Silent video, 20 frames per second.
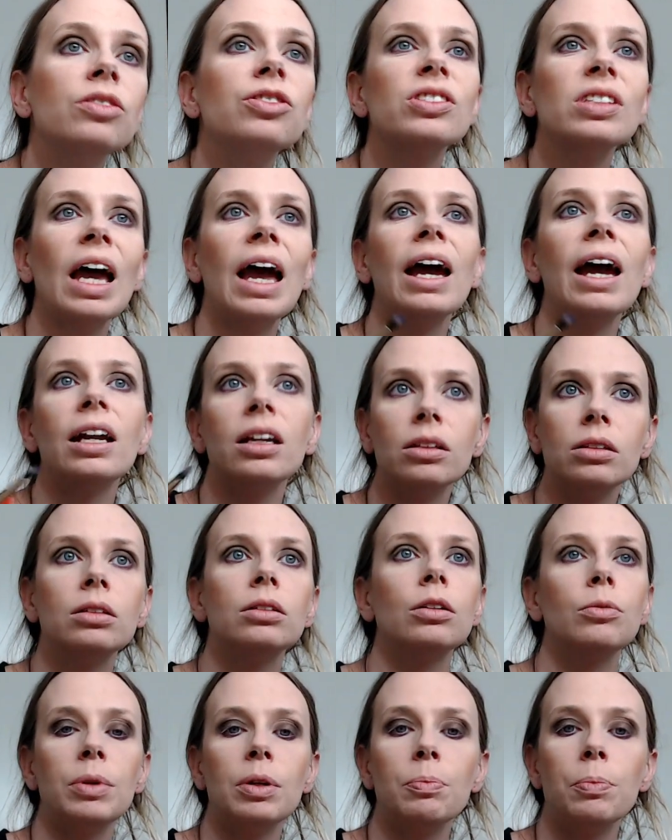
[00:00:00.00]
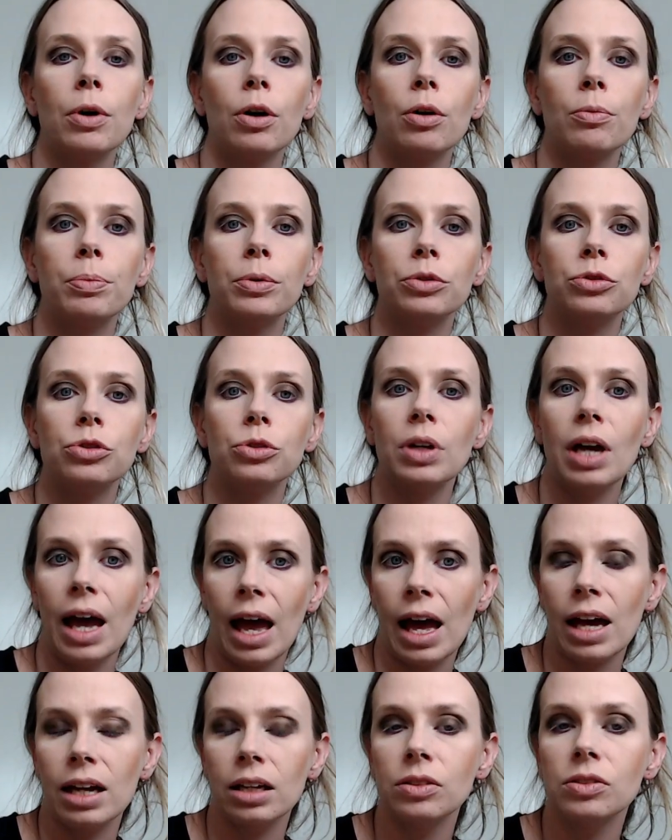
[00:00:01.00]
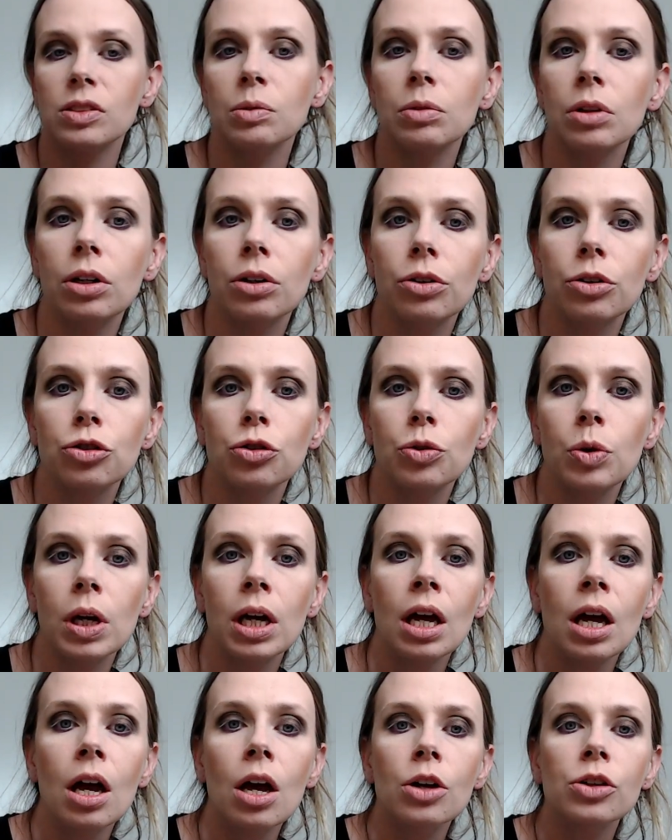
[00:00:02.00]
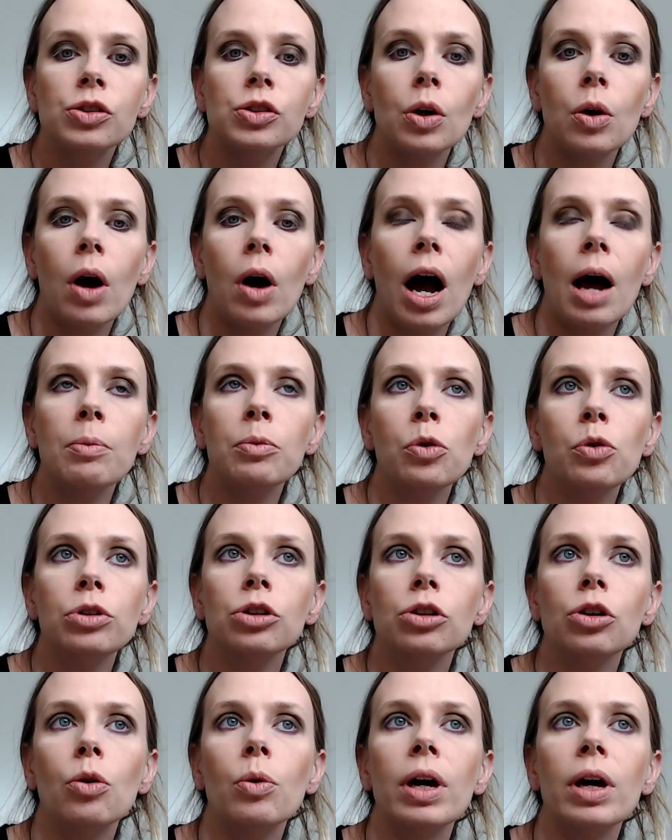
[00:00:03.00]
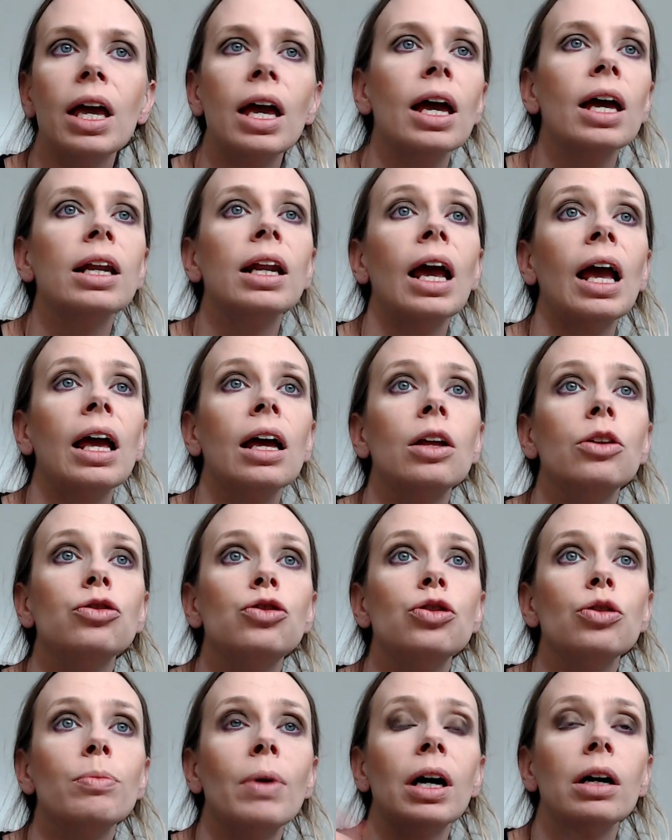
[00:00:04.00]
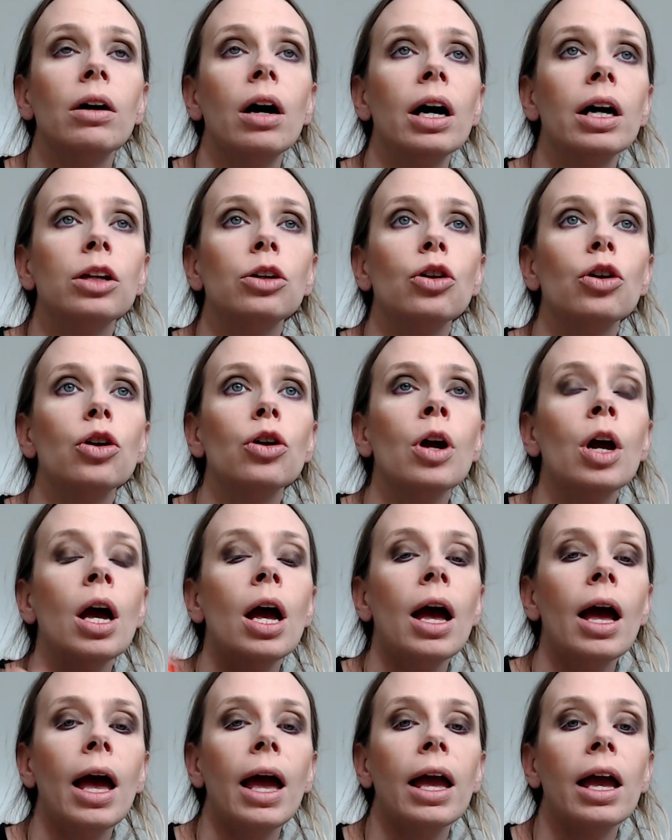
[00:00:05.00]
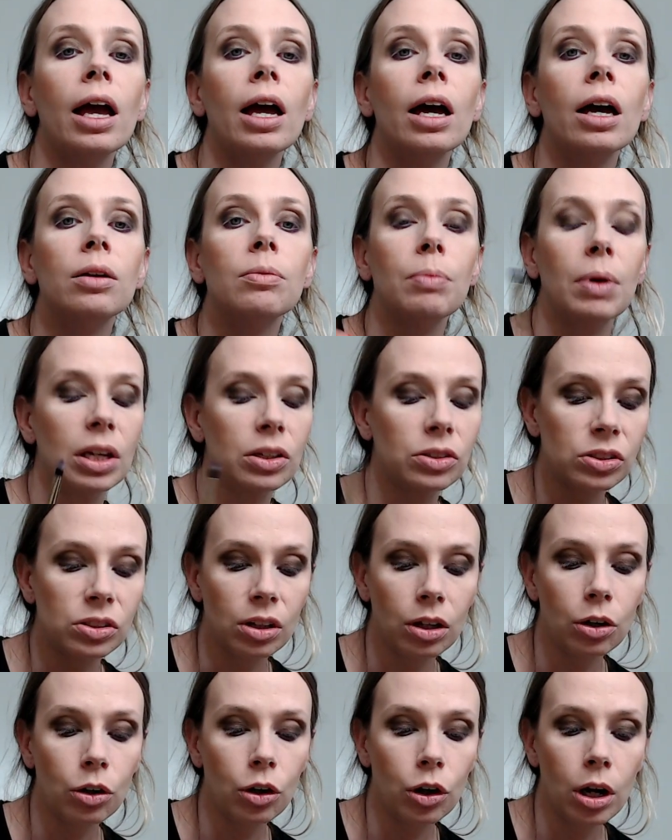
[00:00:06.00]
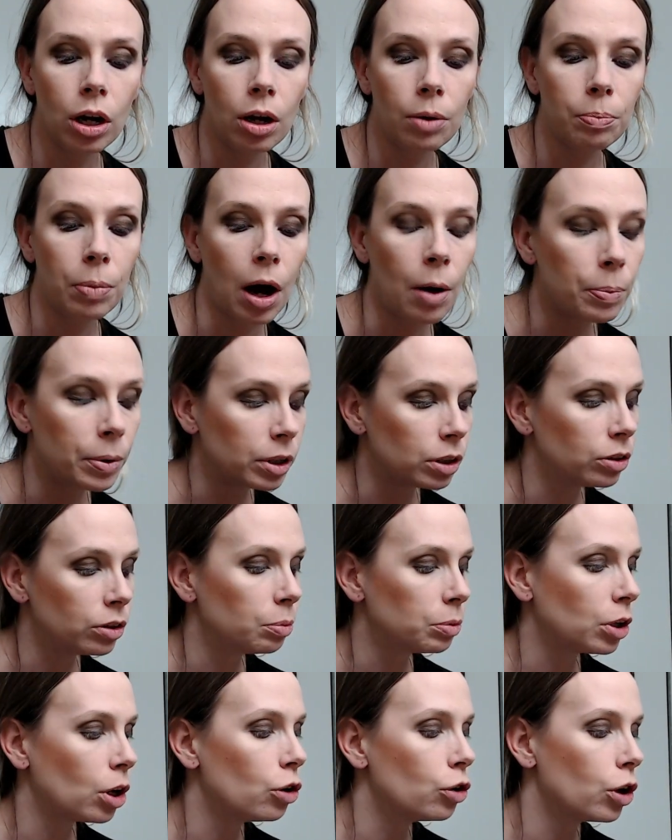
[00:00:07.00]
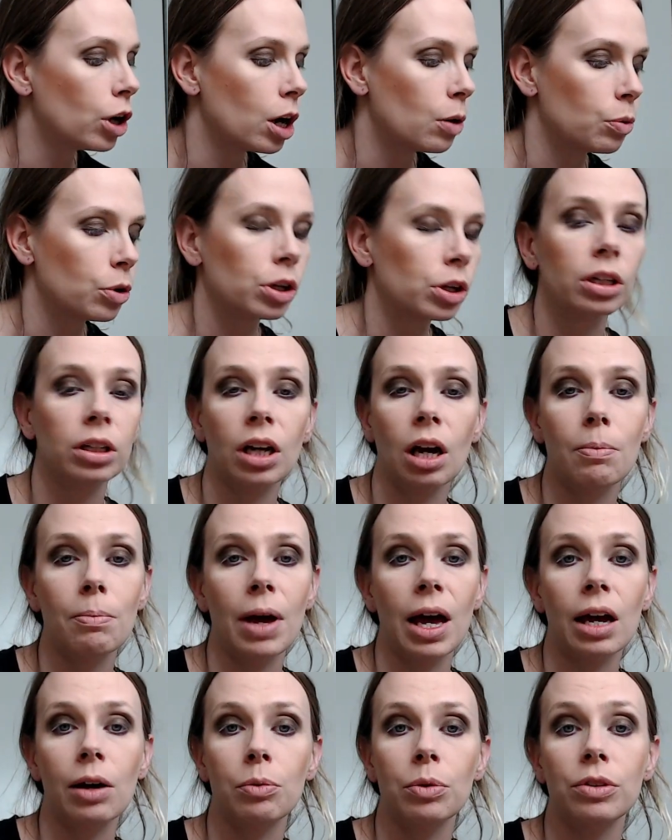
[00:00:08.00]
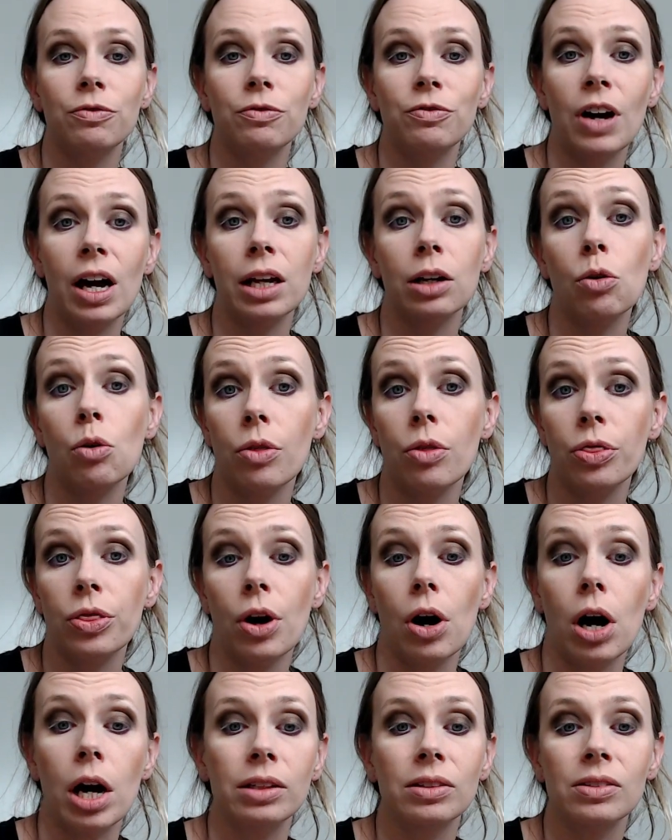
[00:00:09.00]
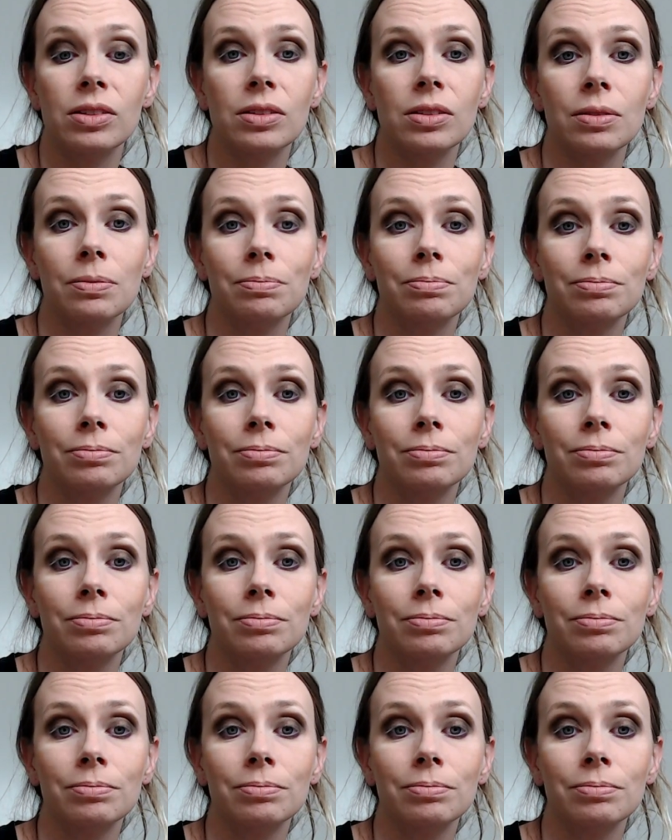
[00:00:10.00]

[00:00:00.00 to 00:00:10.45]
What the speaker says: just added a little bit of purple to it, added some color to it. So I'm going to go ahead and do my liner and mascara, pop on a lip color, and we're going to come back with final thoughts.